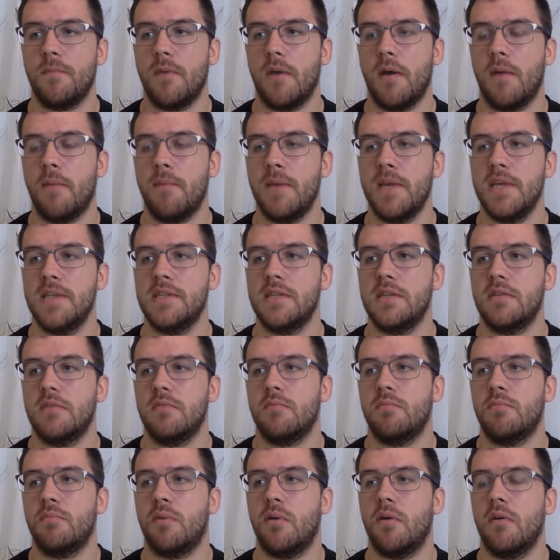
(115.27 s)

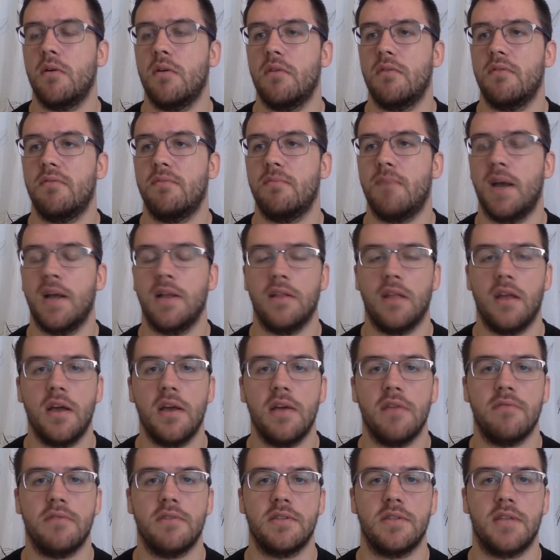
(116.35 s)
amazing part of my
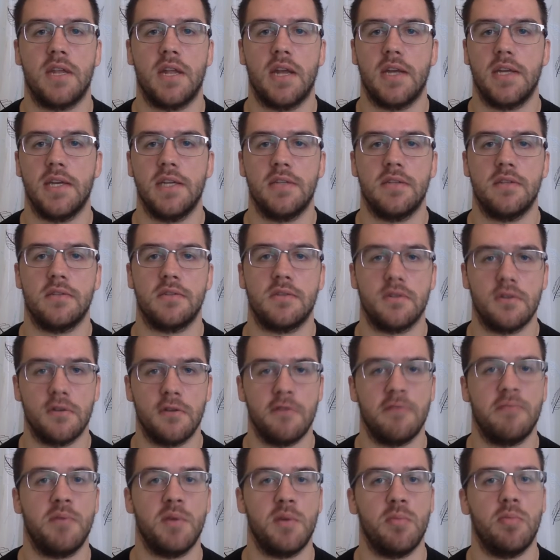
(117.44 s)
life is that I get to
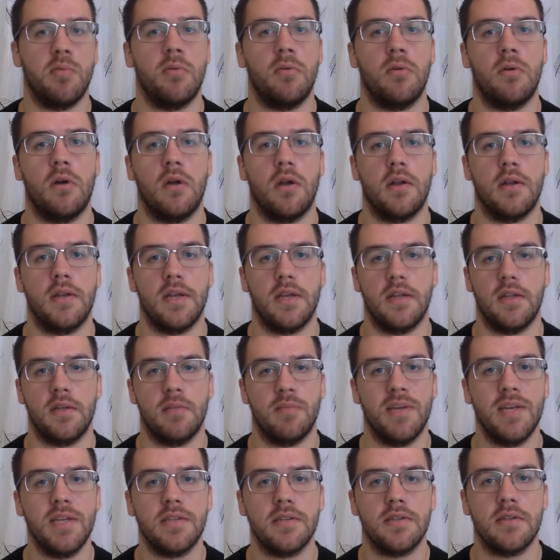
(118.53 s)
serve people on a daily
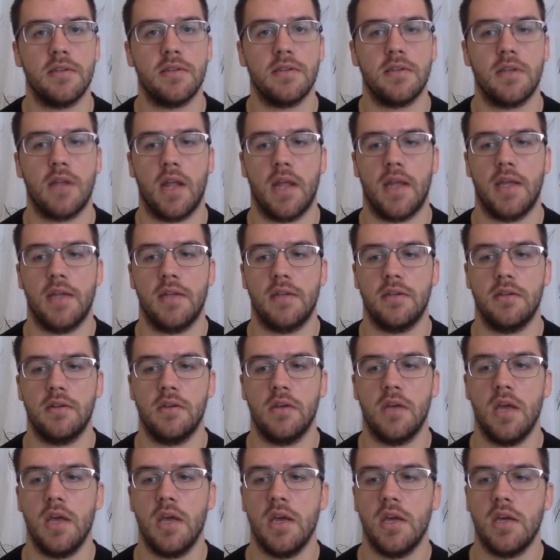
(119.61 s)
basis, and I get to
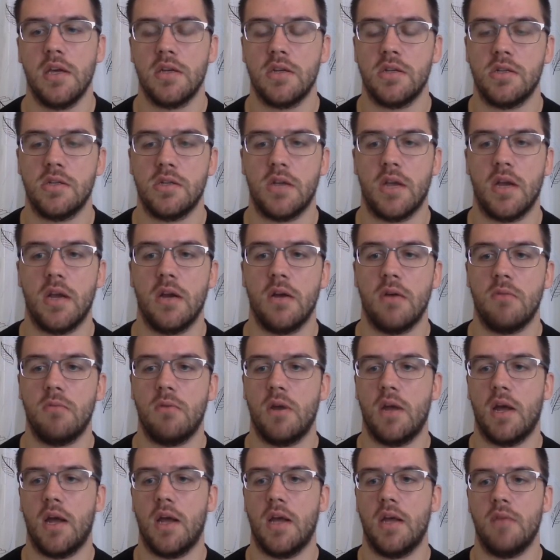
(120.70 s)
share
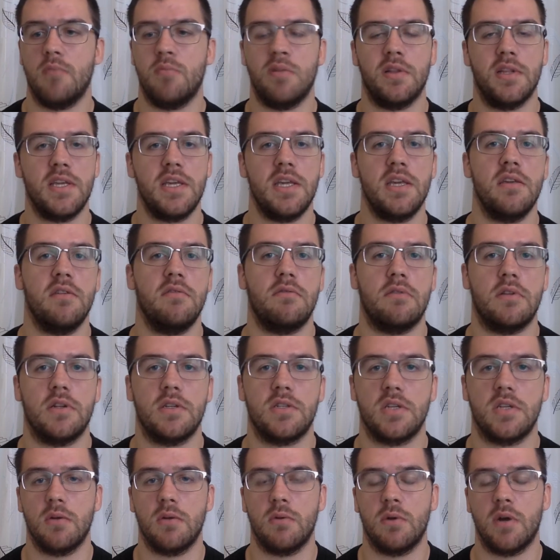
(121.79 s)
what I believe and
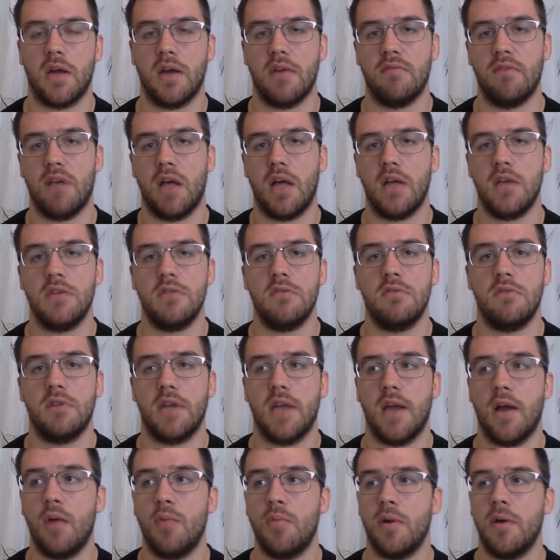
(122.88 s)
what I value and
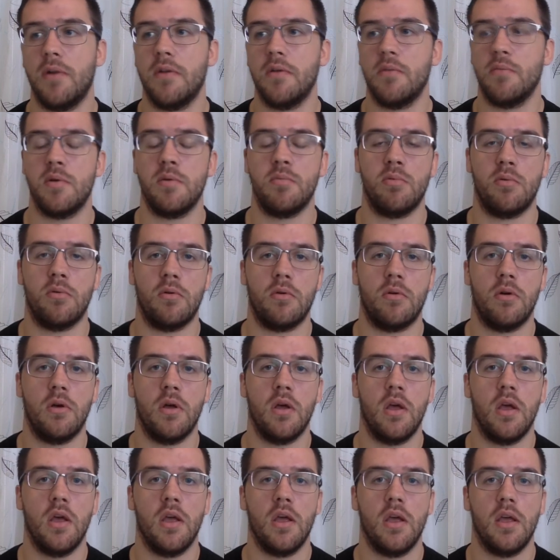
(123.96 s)
help other people
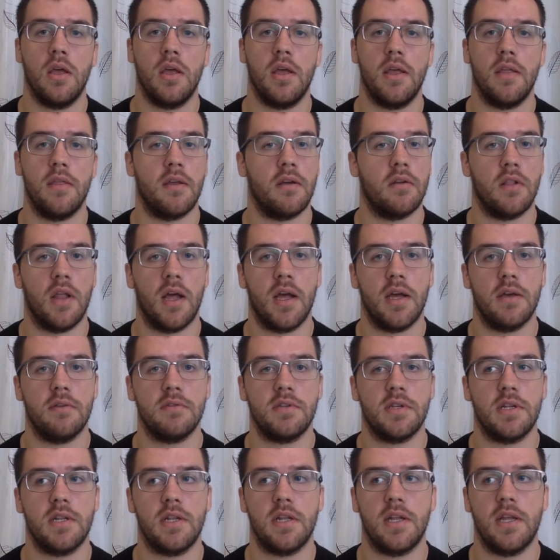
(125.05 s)
in their
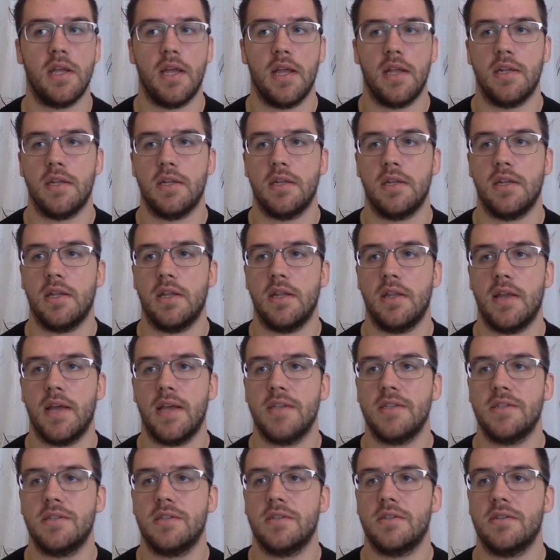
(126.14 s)
lives. And
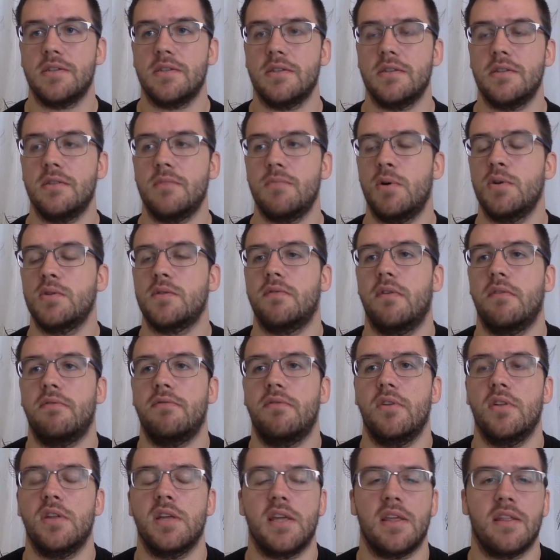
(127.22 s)
that's just the most
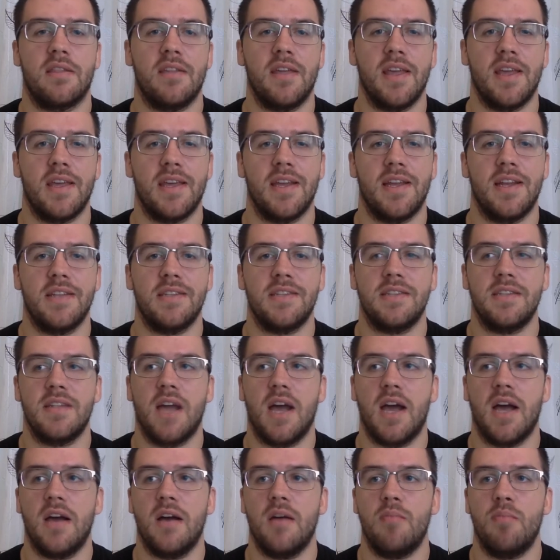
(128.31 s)
fulfilling thing. And it's
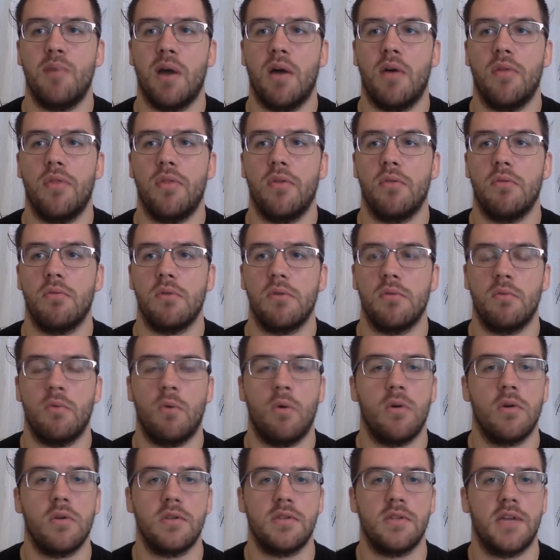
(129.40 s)
not about the
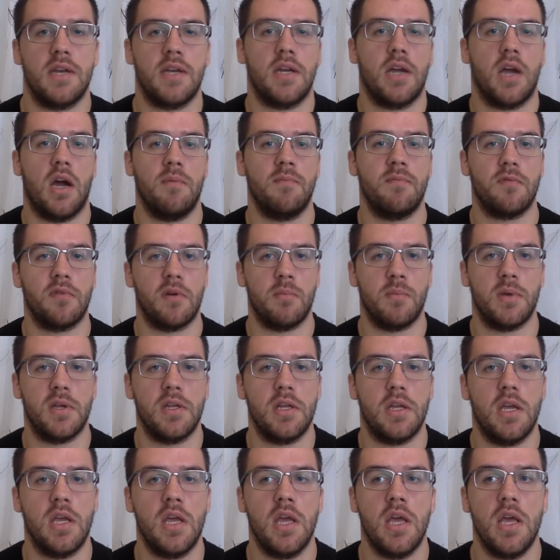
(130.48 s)
rewards that come from it.
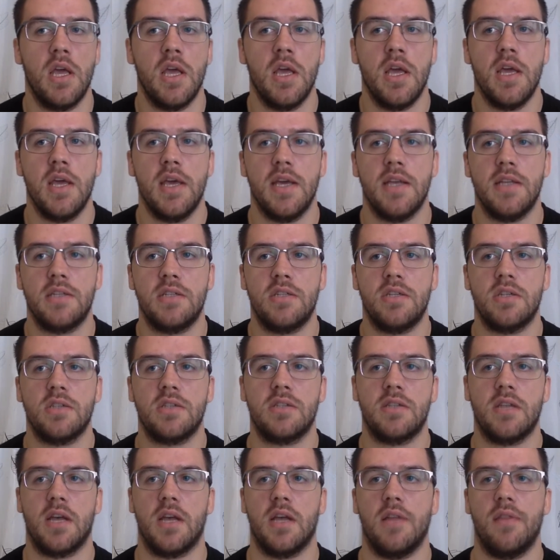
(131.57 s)
It's
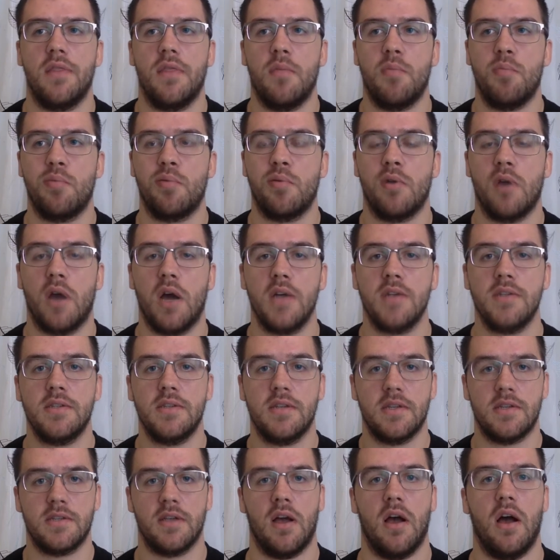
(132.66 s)
just that the
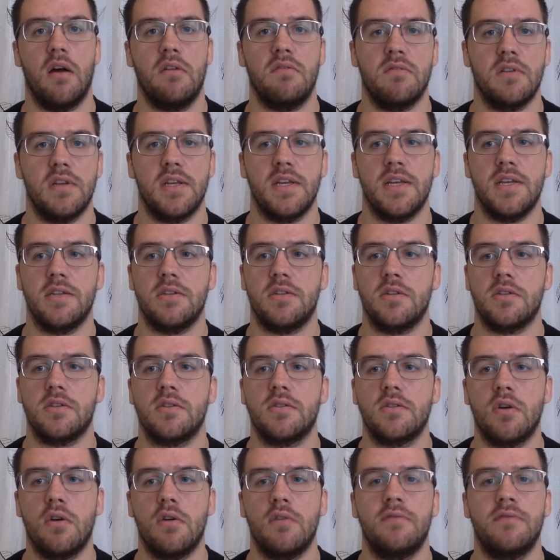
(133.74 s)
process of it is just
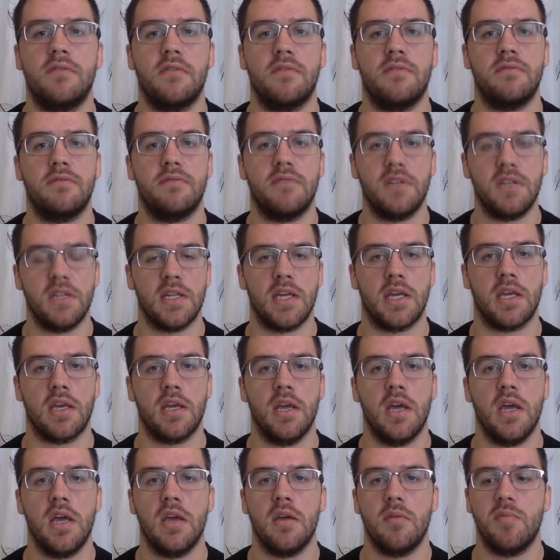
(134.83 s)
so fulfilling,
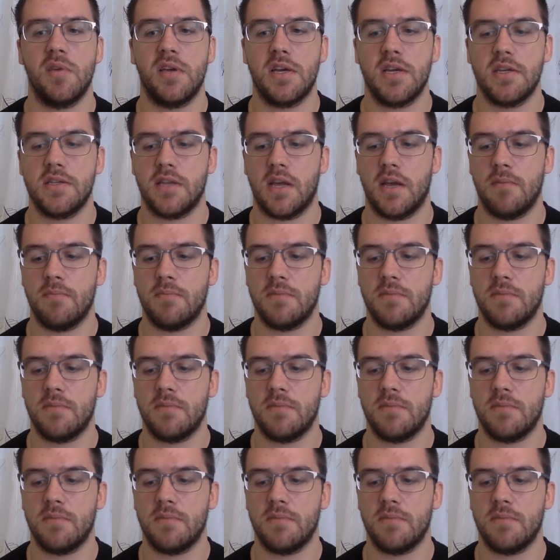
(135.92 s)
because